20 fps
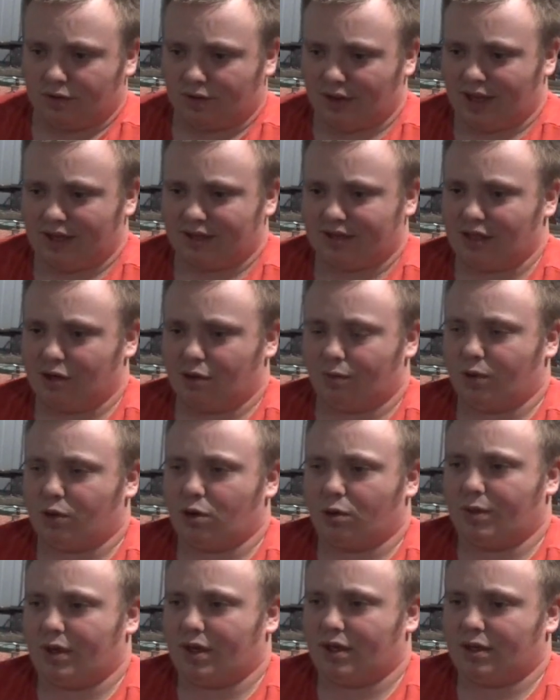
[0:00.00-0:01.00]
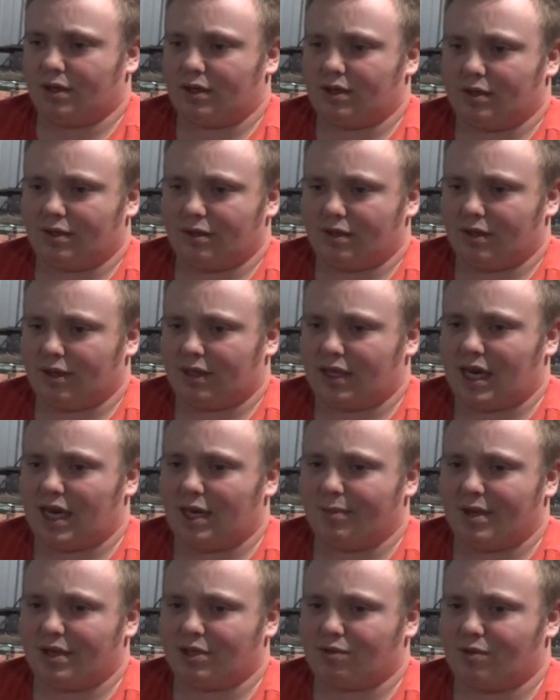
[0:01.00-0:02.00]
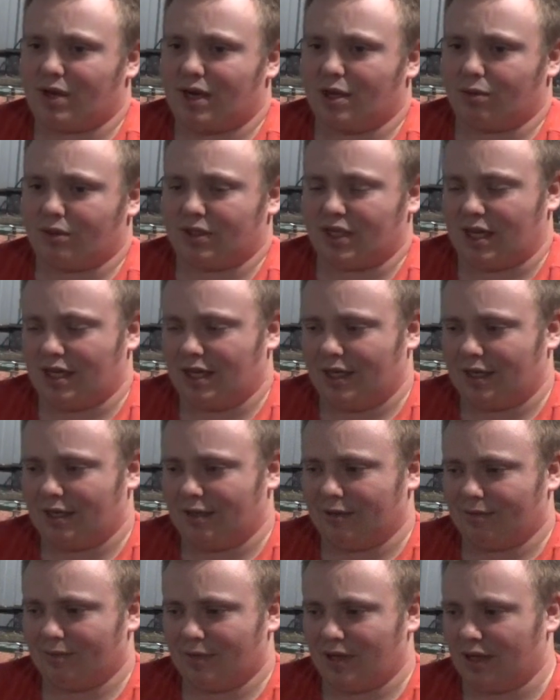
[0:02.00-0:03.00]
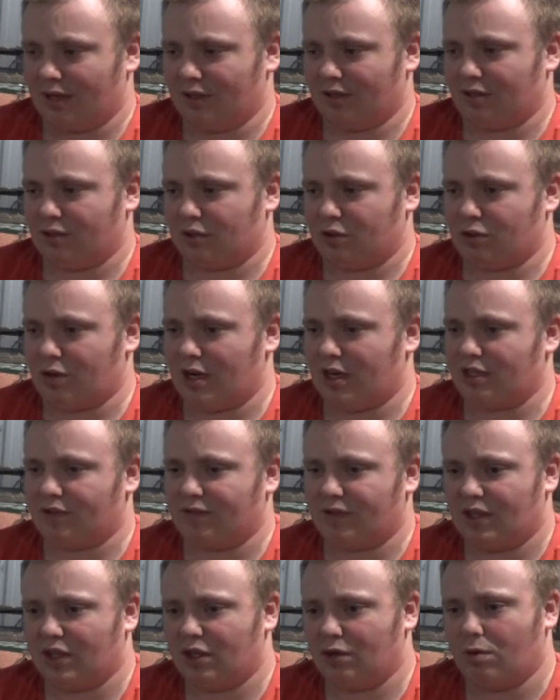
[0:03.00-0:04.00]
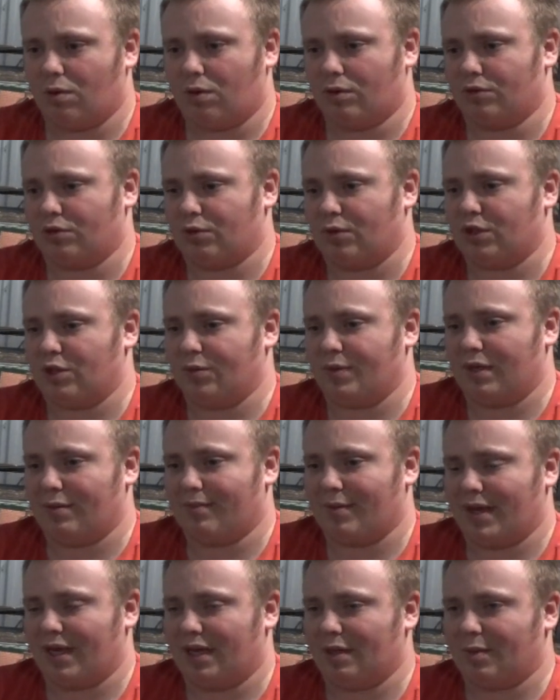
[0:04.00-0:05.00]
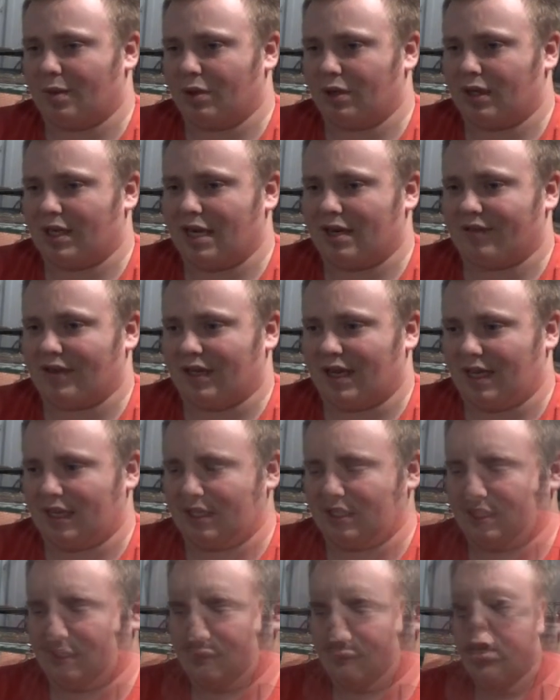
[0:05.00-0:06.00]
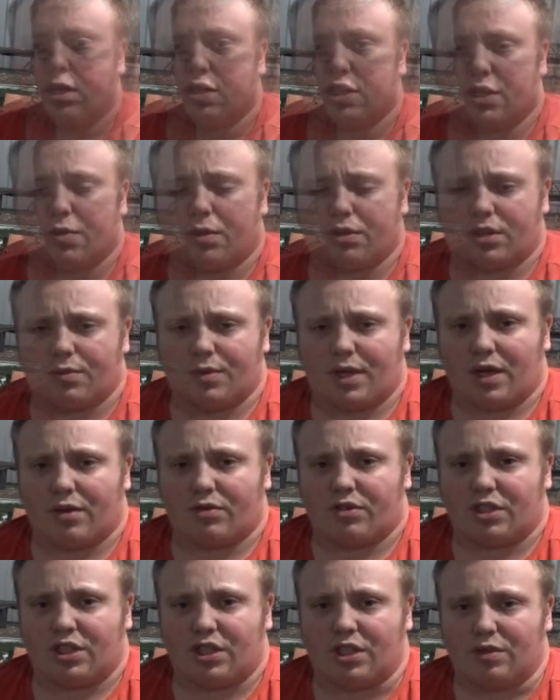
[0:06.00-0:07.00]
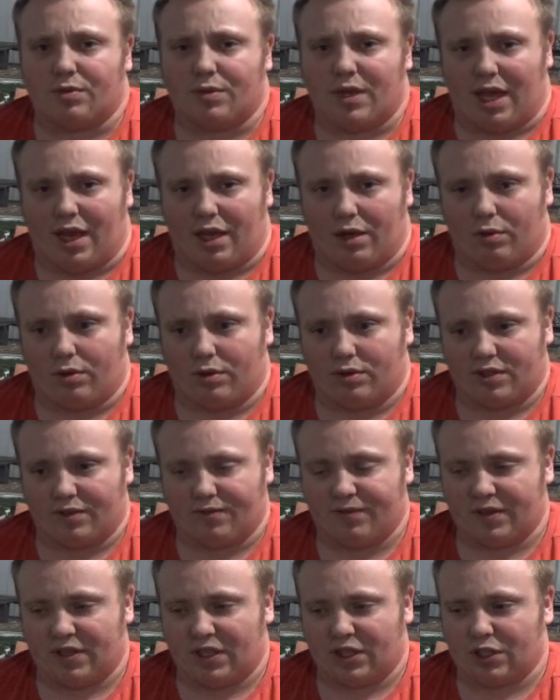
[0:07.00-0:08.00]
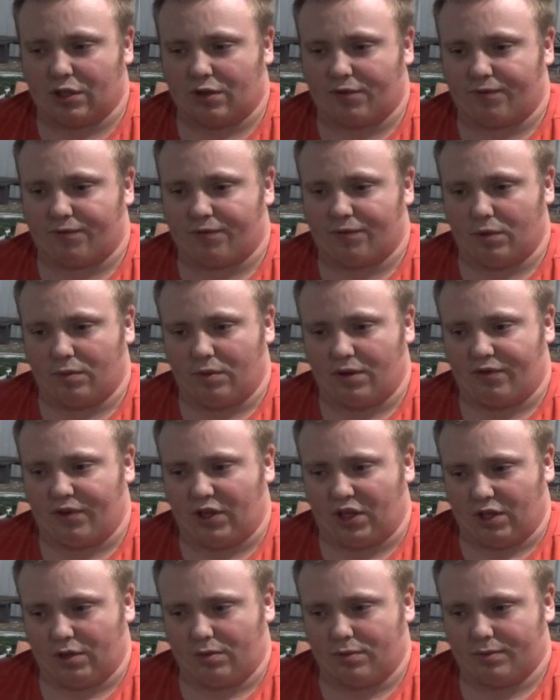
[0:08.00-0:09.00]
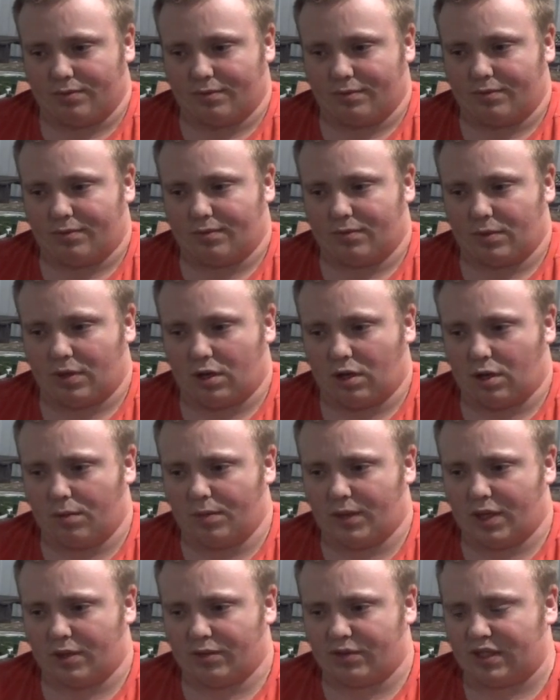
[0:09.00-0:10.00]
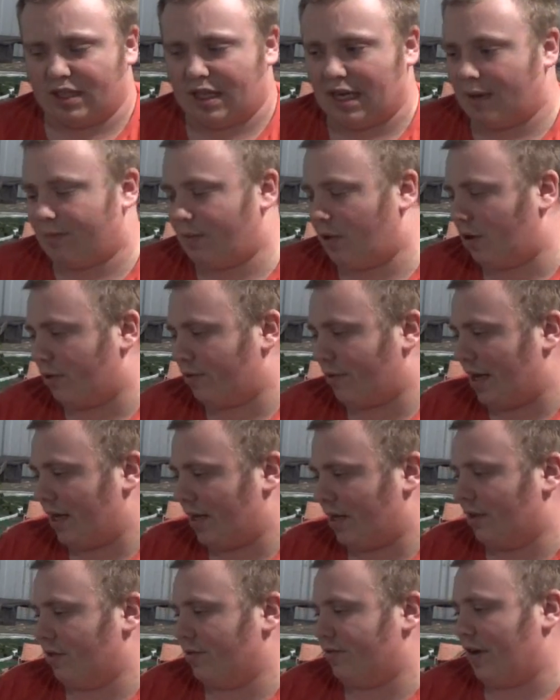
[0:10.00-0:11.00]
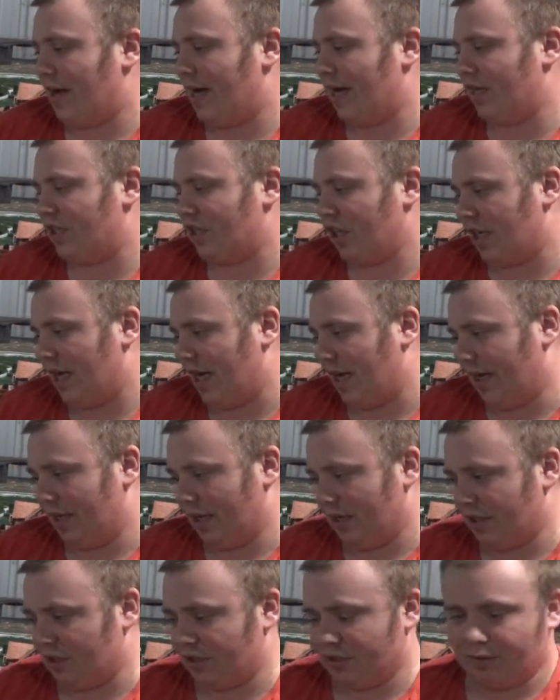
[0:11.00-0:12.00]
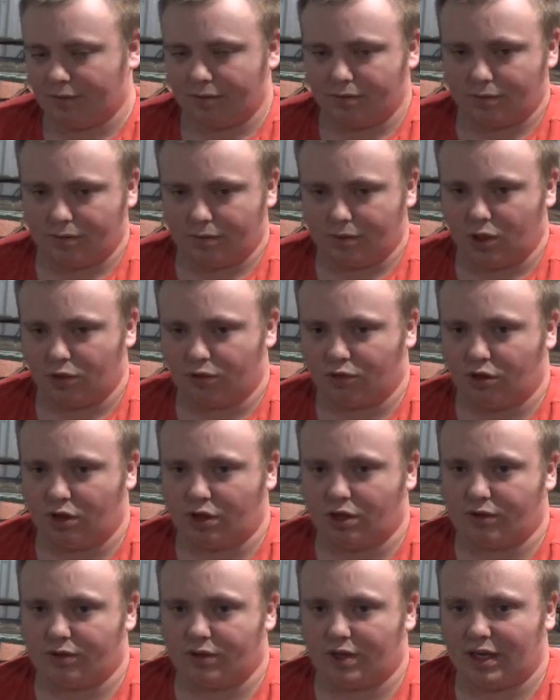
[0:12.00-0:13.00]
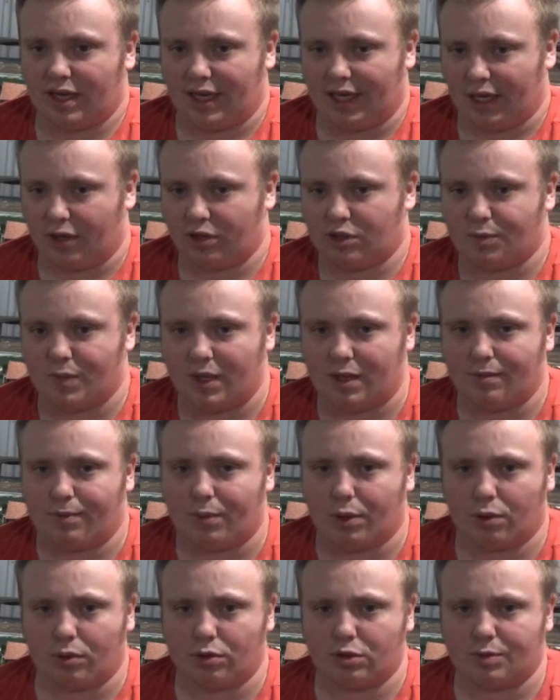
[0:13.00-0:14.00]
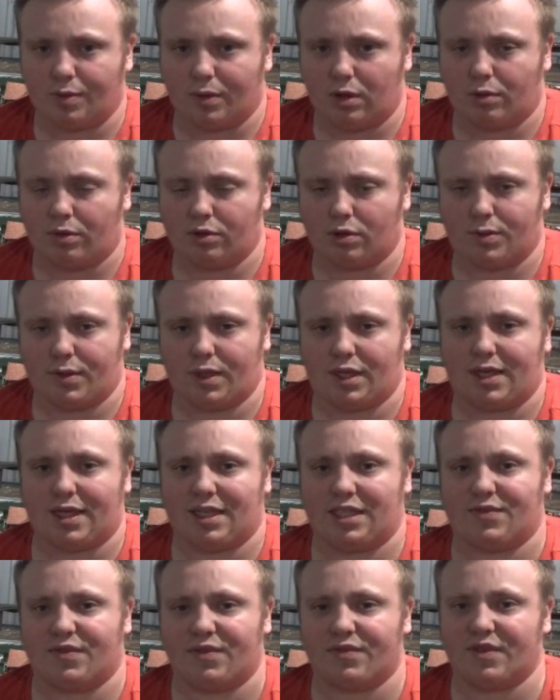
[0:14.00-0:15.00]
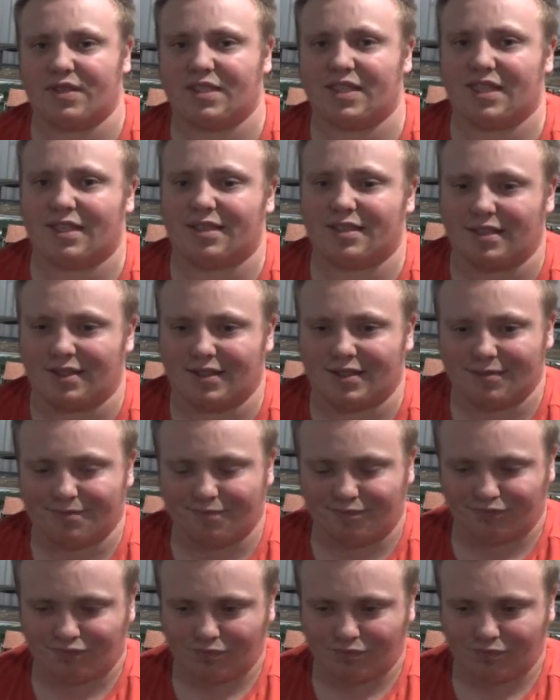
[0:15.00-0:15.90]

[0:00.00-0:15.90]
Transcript: there's the upcoming KMS Railtech and Trains for You ones, which are being made by Cavalex. So what I'm going to do now, to finish off the review, I'm going to get my rake of HAAs running on the layout, being pulled by one of my Class 56s.